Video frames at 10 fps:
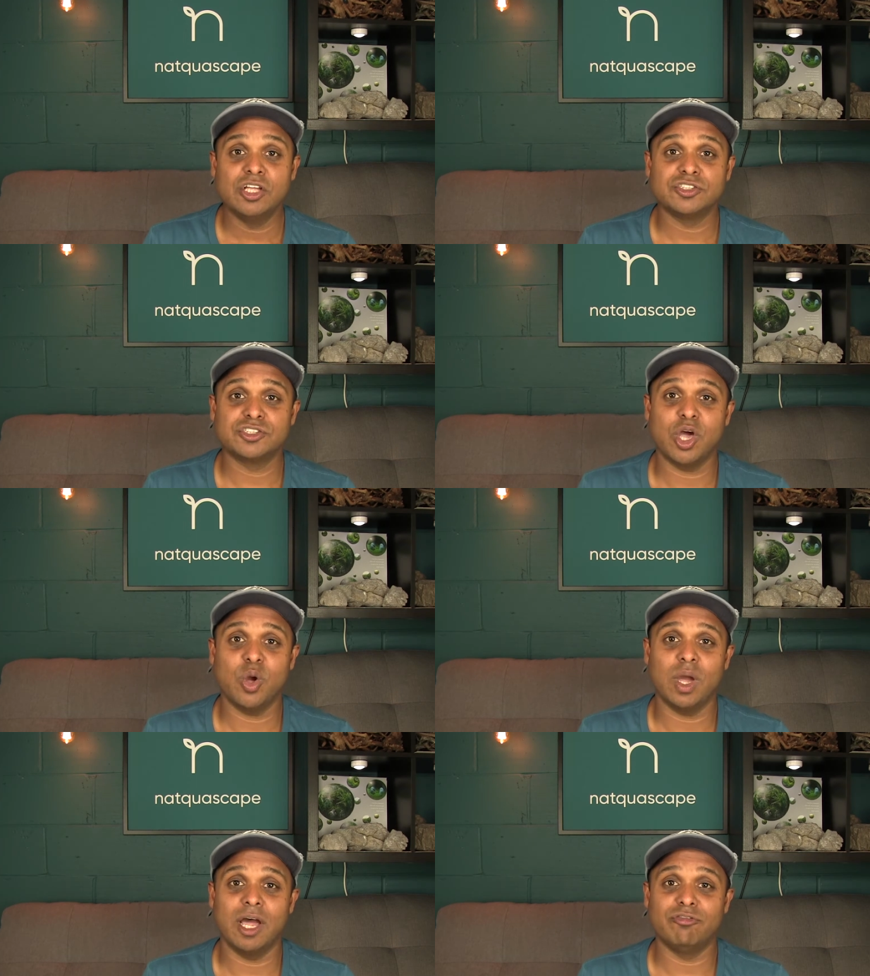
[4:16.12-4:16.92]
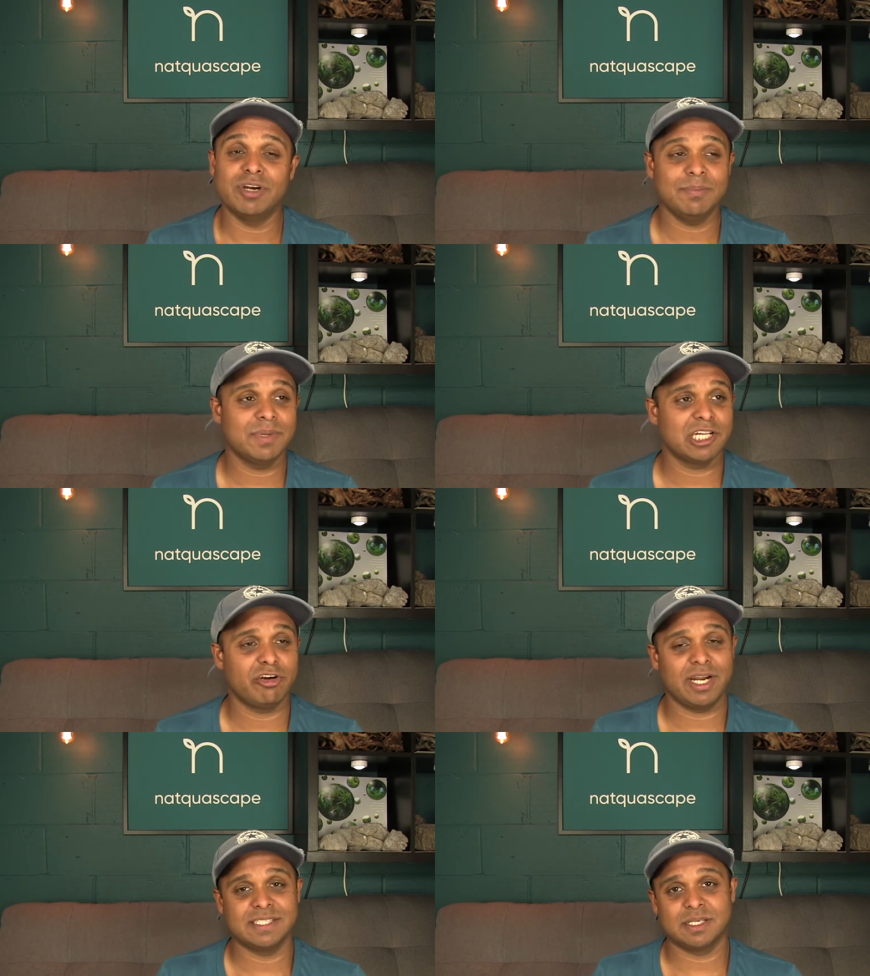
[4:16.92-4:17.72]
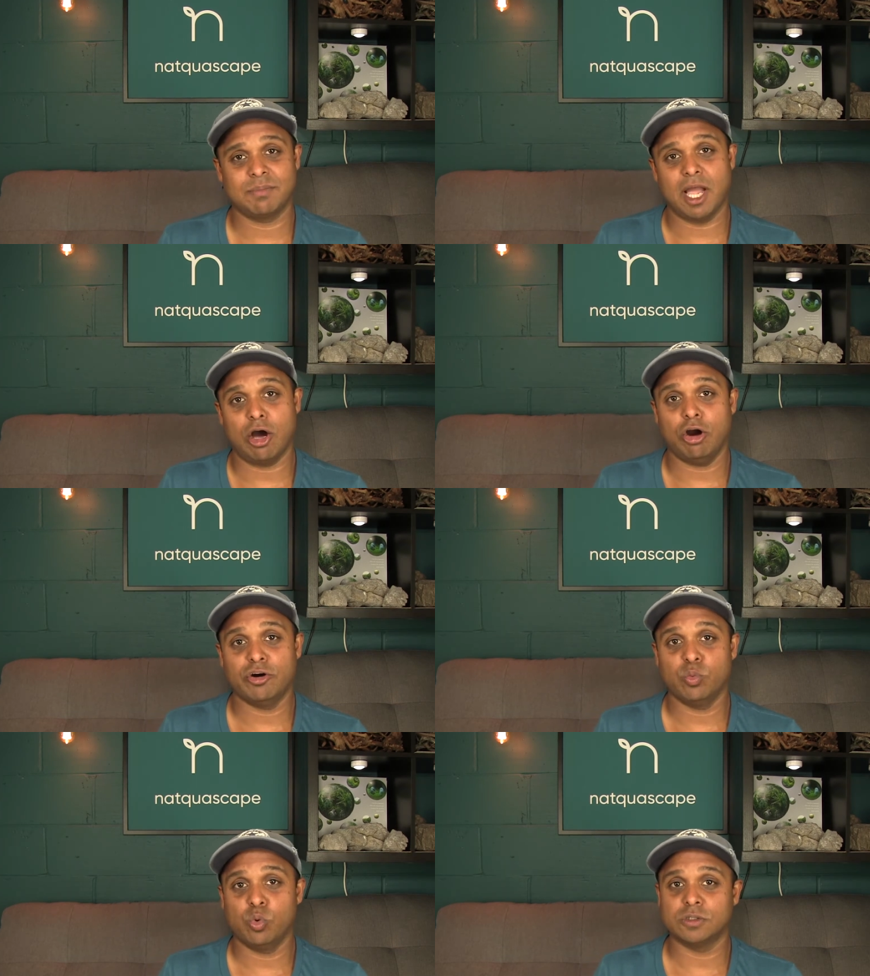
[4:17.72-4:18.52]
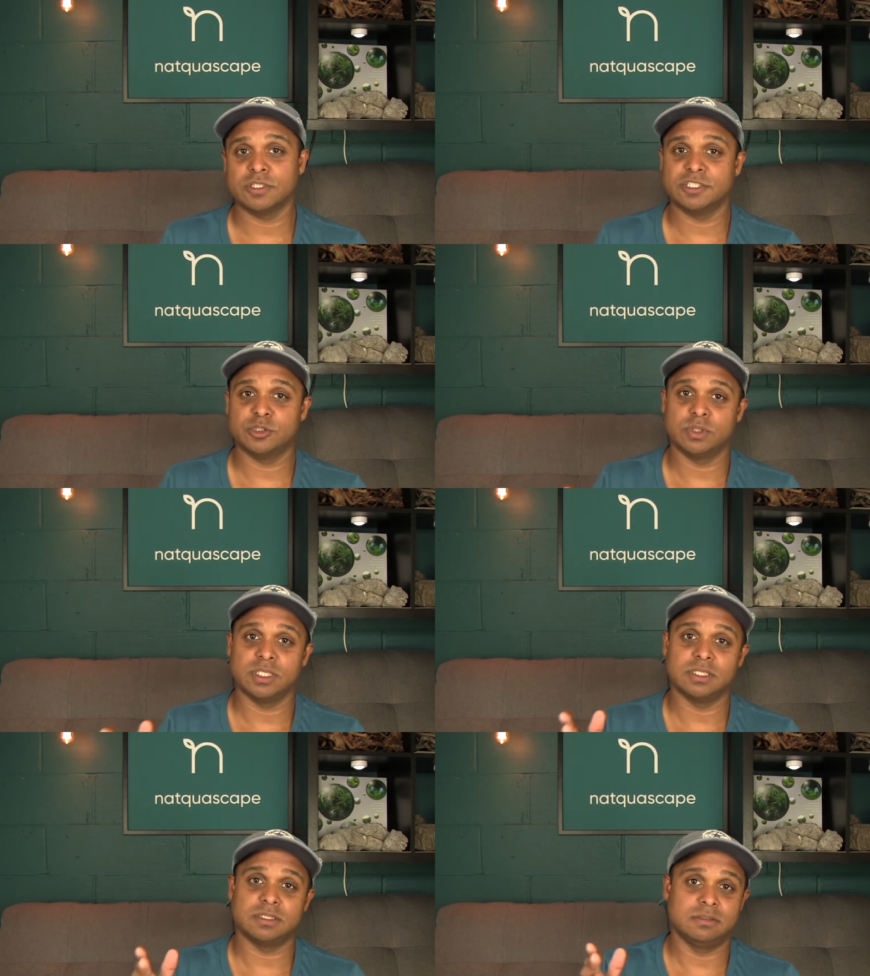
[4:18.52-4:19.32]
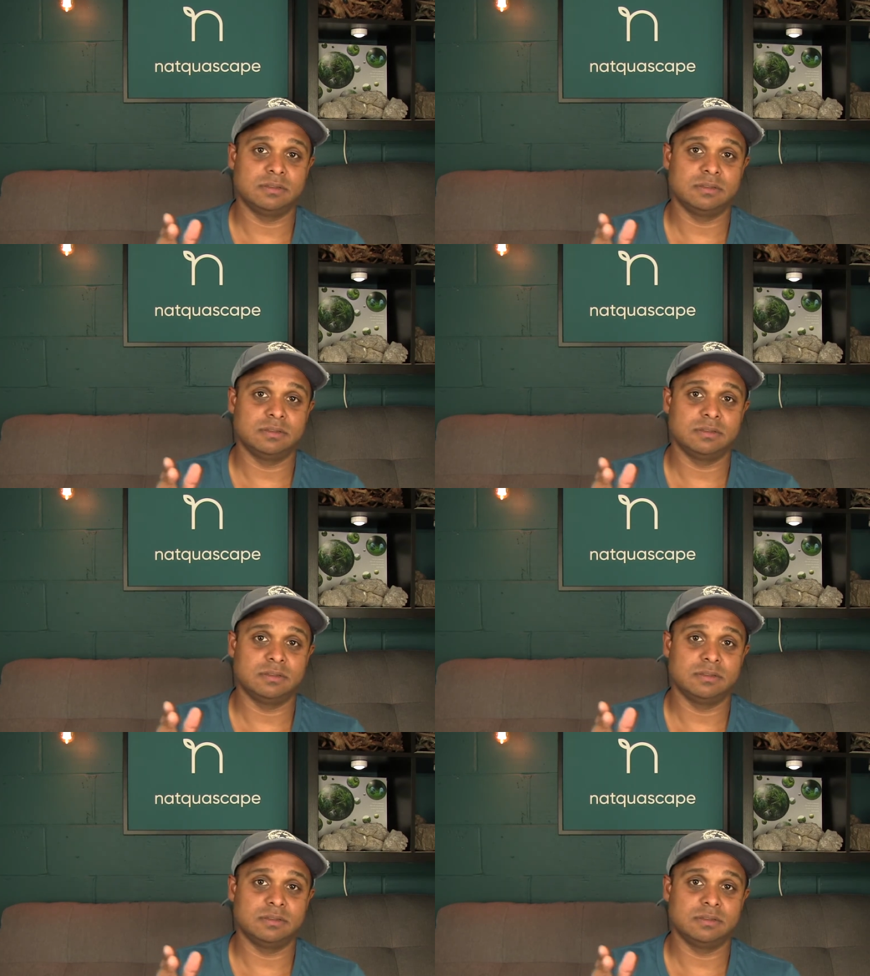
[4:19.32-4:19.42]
So remineralizing my RO water to a